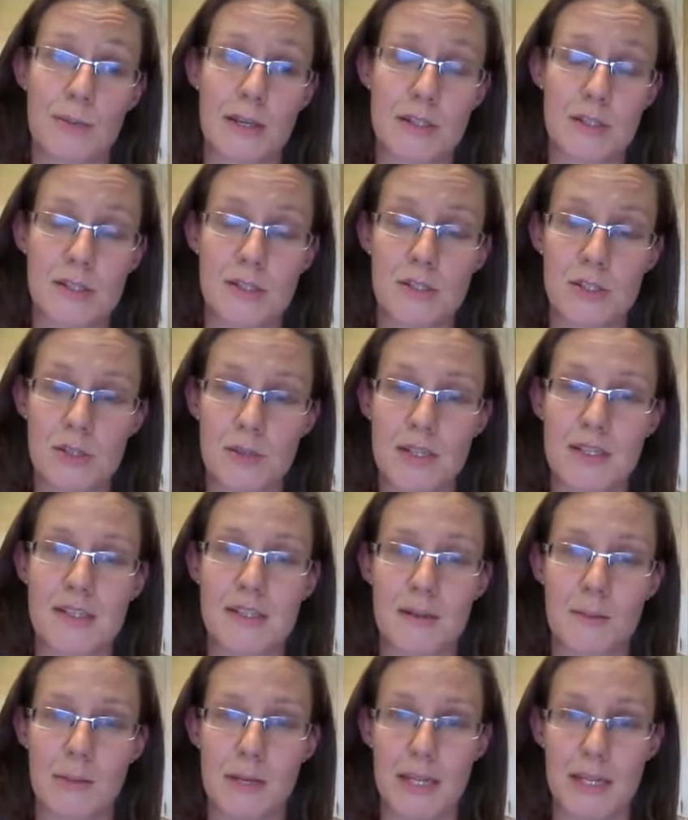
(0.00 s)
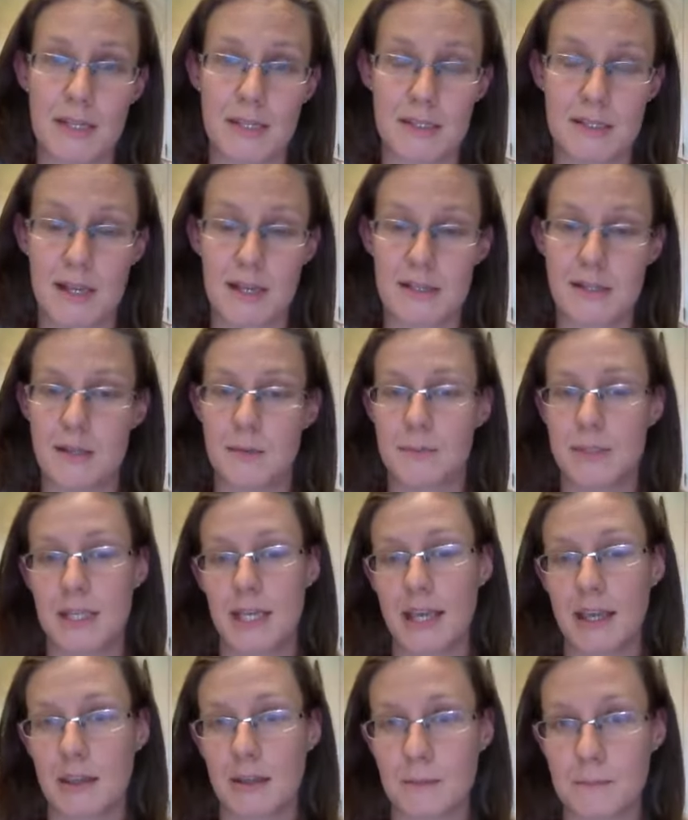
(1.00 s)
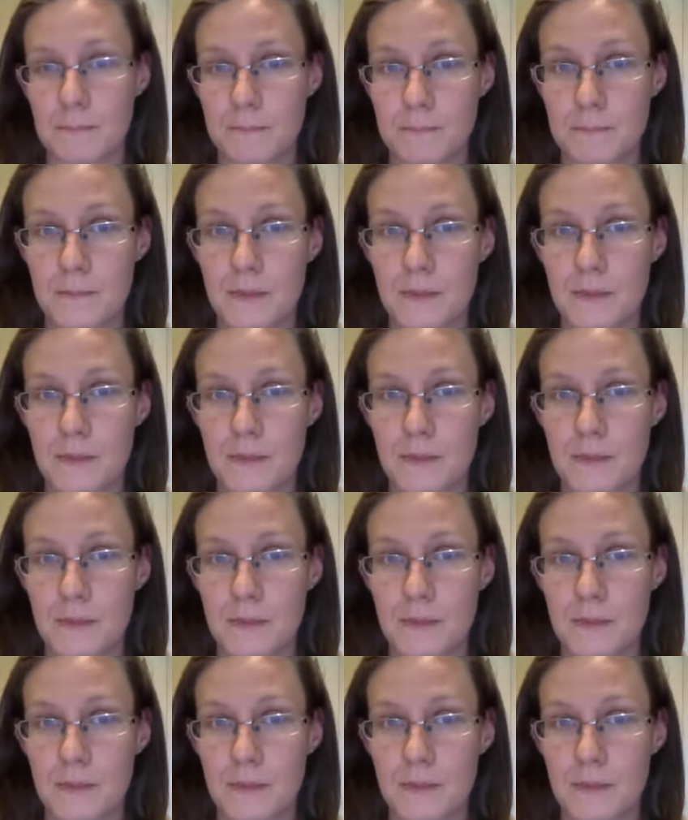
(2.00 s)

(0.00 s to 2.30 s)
as somebody signs up to get them.